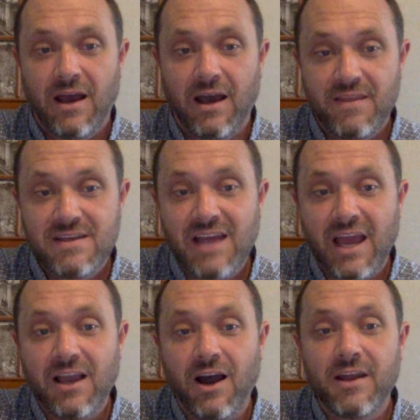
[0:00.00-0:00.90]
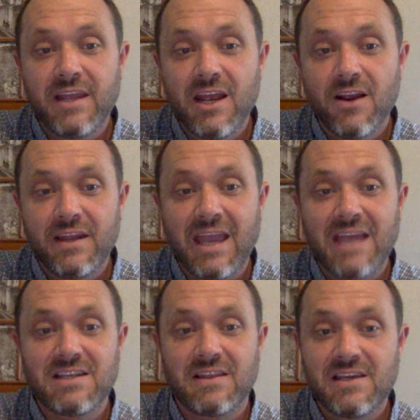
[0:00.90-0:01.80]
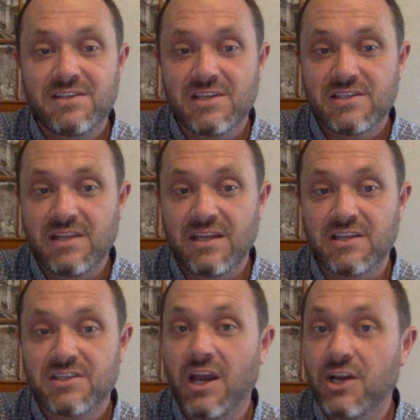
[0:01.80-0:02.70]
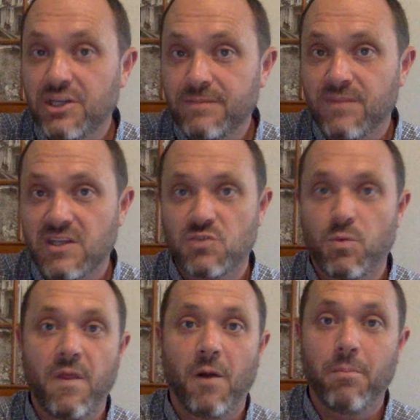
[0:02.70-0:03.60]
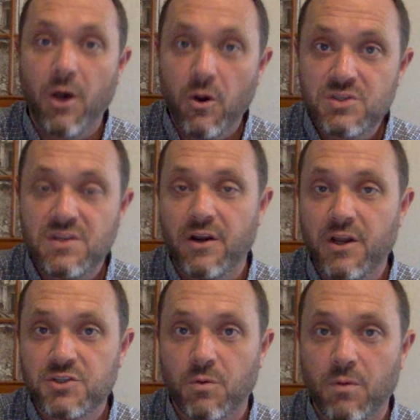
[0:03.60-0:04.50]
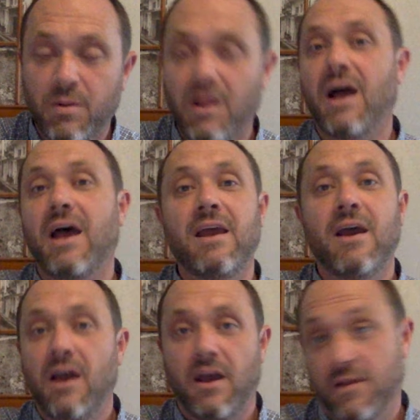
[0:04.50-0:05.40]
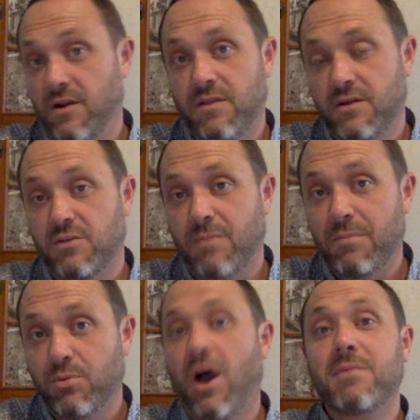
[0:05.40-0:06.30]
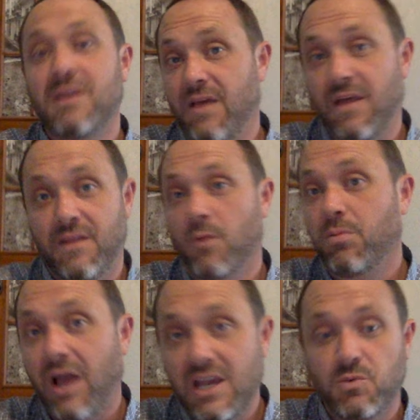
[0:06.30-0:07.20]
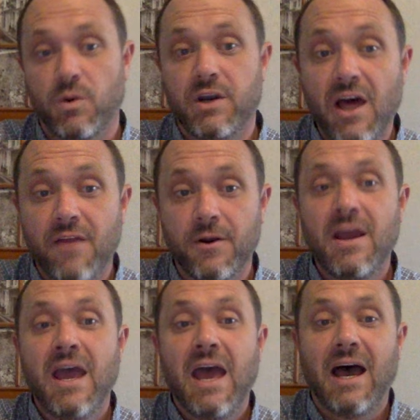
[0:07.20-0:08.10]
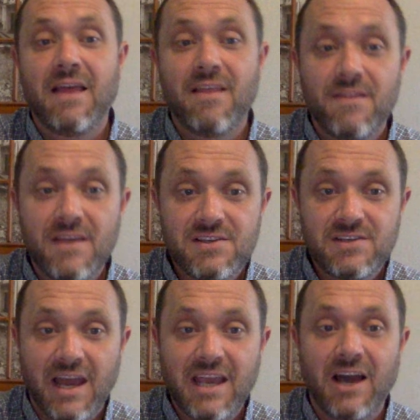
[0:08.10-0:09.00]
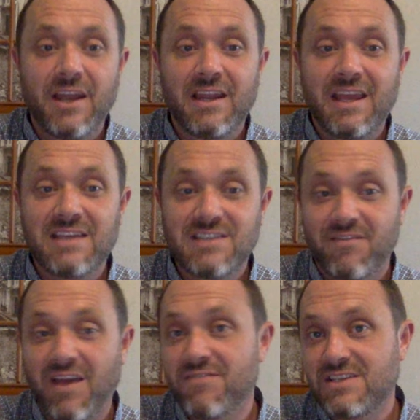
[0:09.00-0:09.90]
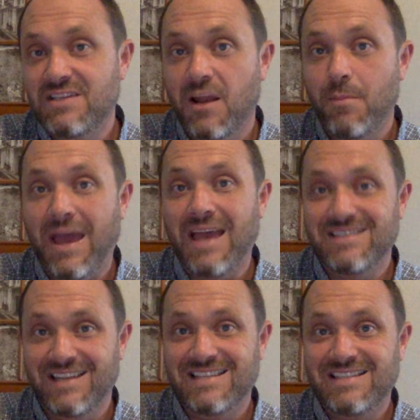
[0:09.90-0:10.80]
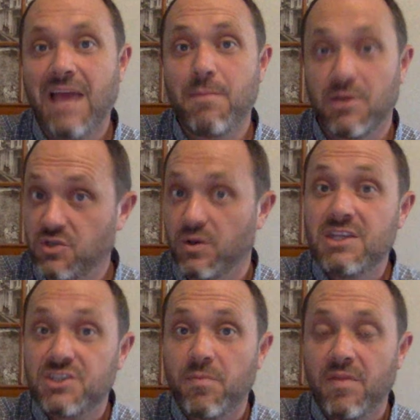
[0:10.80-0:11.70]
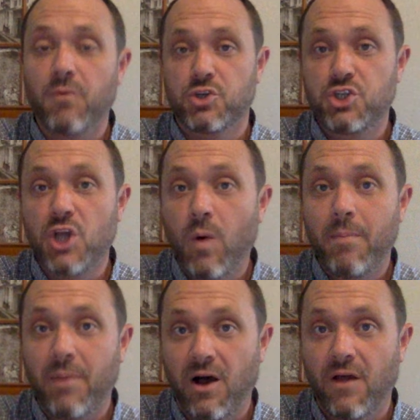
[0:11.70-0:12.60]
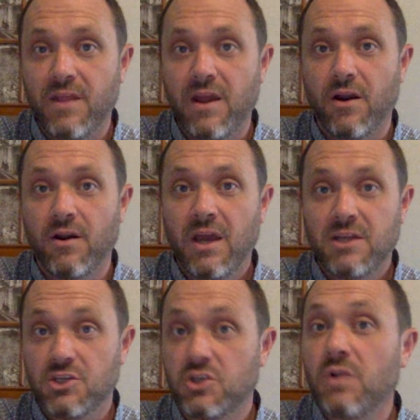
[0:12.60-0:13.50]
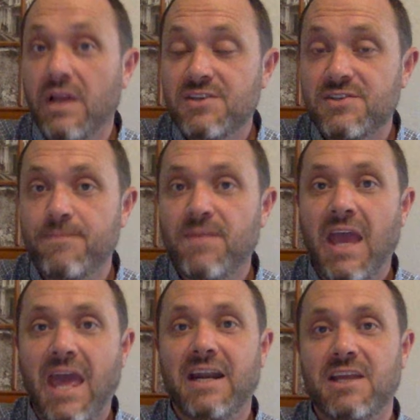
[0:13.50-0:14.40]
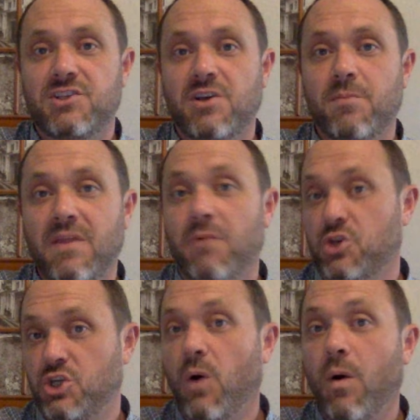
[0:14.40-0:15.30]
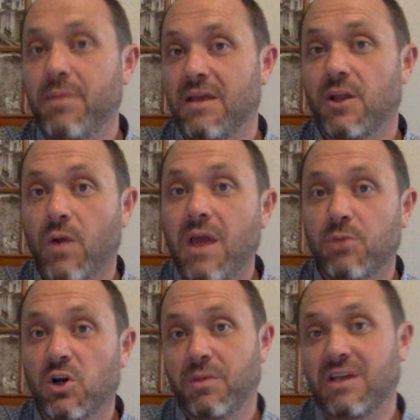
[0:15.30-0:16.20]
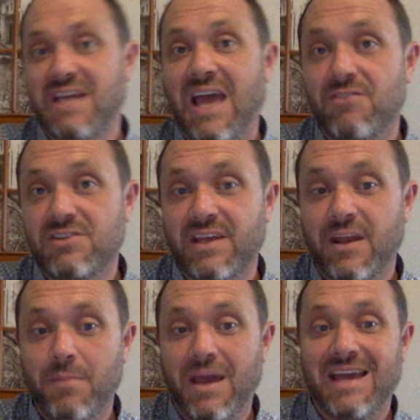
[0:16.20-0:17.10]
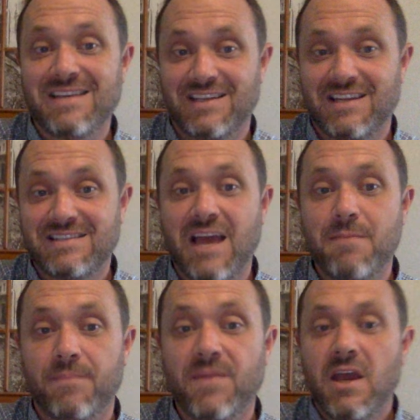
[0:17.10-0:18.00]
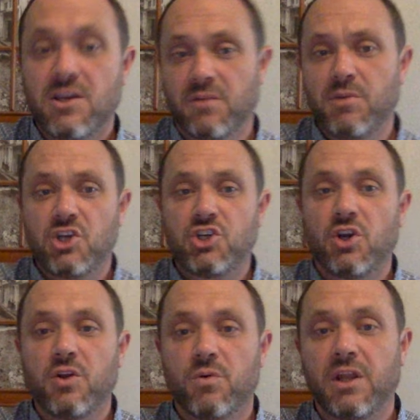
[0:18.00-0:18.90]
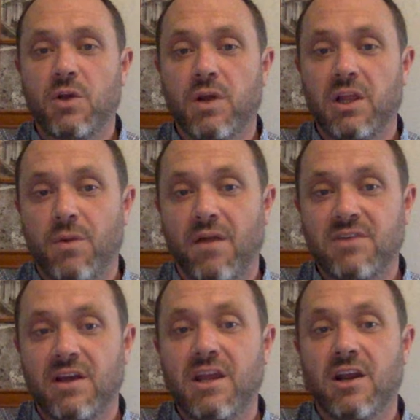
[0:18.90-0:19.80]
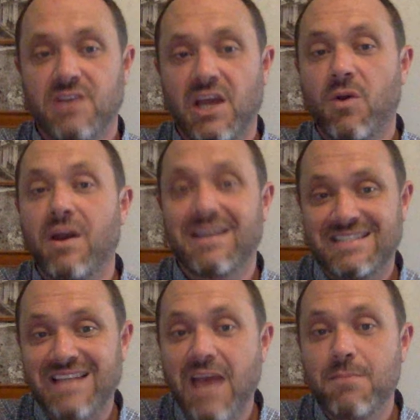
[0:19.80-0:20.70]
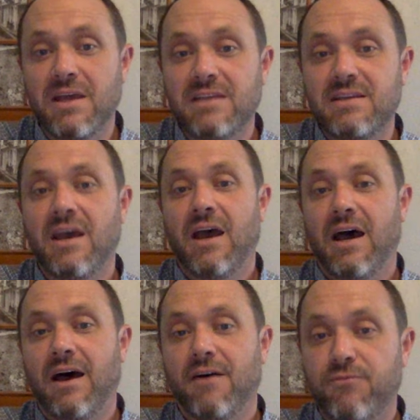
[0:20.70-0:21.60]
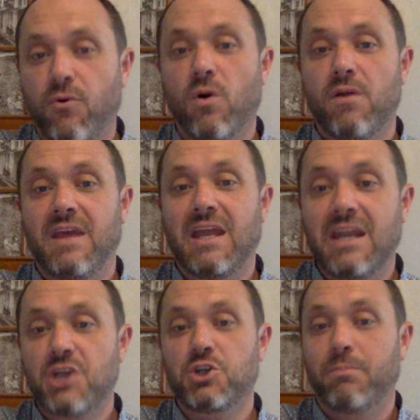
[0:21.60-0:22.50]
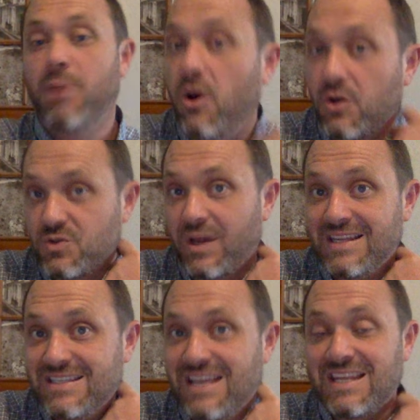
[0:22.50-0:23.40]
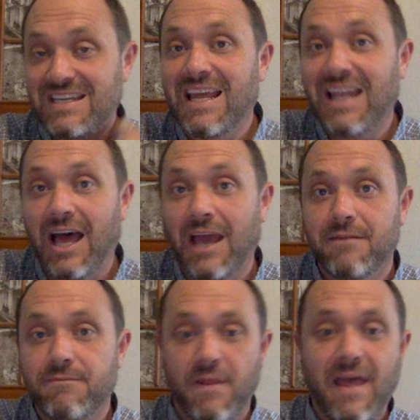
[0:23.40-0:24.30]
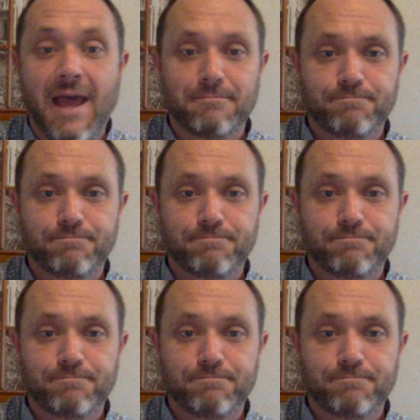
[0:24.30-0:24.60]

This icon here indicates that this is the discussion. This is where they'll post their initial reply to my prompt and their replies to one another. And then this icon indicates I have this set up as an assignment. So it is something that will show up on their to-do list, and it is something that will show up in the gradebook because I have it set up as an assignment. So let me just show you really quickly what I've done here is I create an assignment for the initial post so I can set the deadline for that.